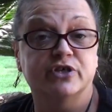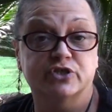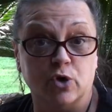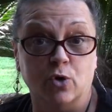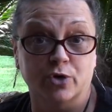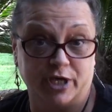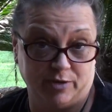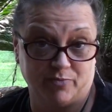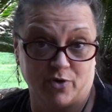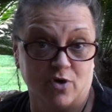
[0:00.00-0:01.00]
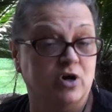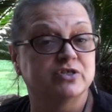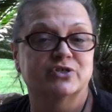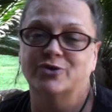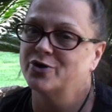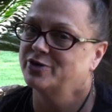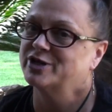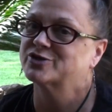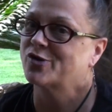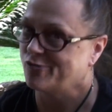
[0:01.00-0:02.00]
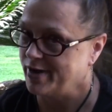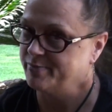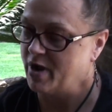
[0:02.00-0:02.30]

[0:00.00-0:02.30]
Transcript: the Soul Keeper, also known as Greg